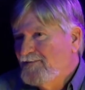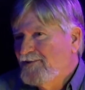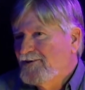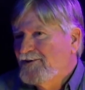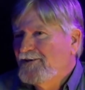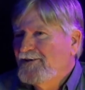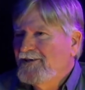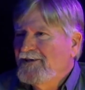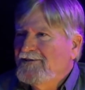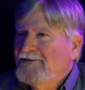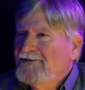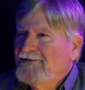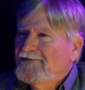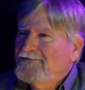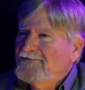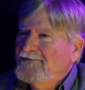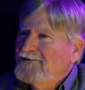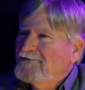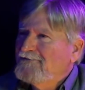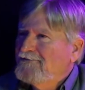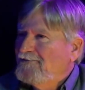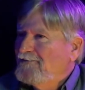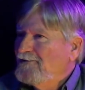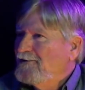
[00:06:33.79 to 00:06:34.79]
period, and 3
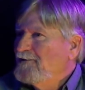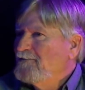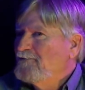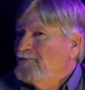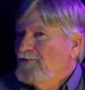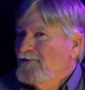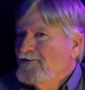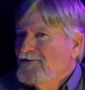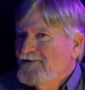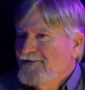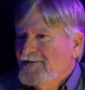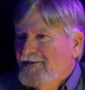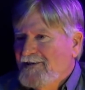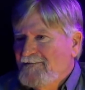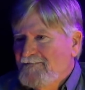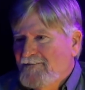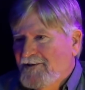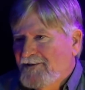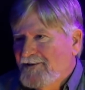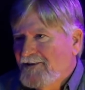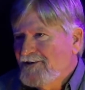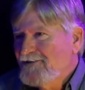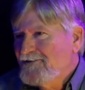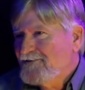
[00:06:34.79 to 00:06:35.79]
or 4 of them were in St.
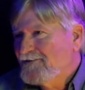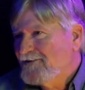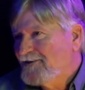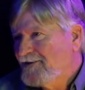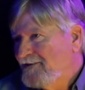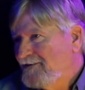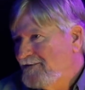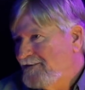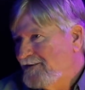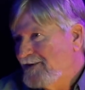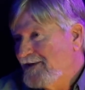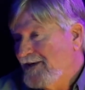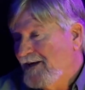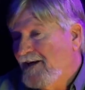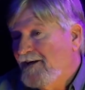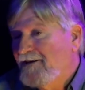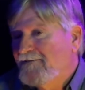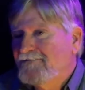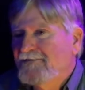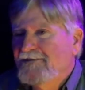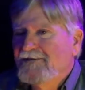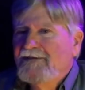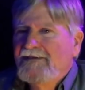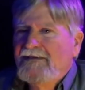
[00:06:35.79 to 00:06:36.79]
Mary's or
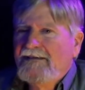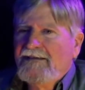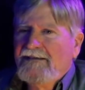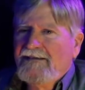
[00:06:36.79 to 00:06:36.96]
Calvert.